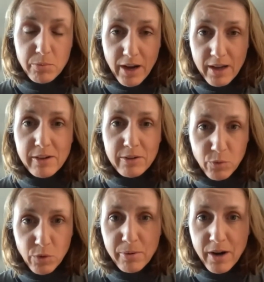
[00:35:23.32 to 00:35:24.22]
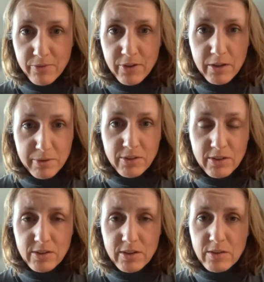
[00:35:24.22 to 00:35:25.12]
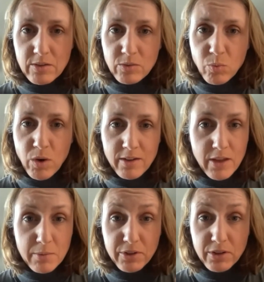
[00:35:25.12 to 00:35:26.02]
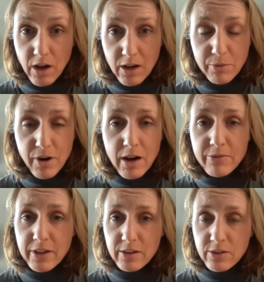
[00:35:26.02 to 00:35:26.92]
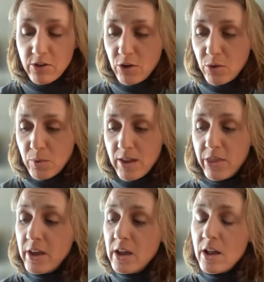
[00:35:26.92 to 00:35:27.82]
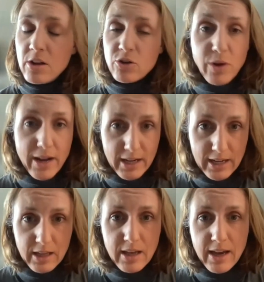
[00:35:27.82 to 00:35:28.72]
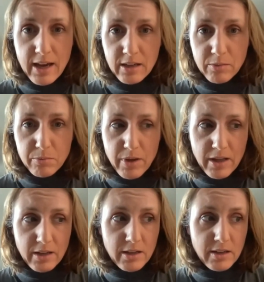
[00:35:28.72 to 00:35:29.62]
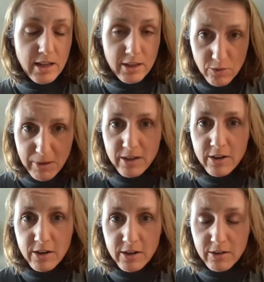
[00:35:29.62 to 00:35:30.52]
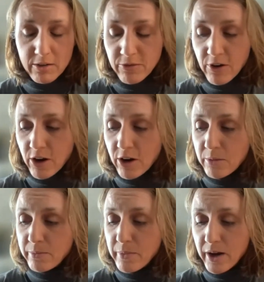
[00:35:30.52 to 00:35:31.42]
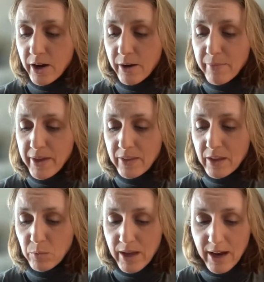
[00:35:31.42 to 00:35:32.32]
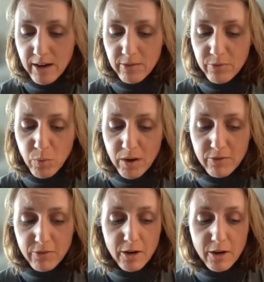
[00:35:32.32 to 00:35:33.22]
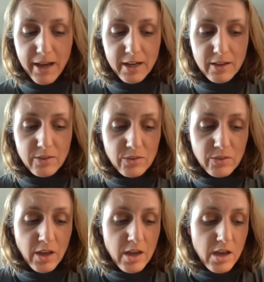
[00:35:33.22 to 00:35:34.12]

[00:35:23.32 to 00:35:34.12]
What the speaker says: private for-profit businesses. One of them's a nonprofit to do with training and an incubator farm. And then we have one farm that is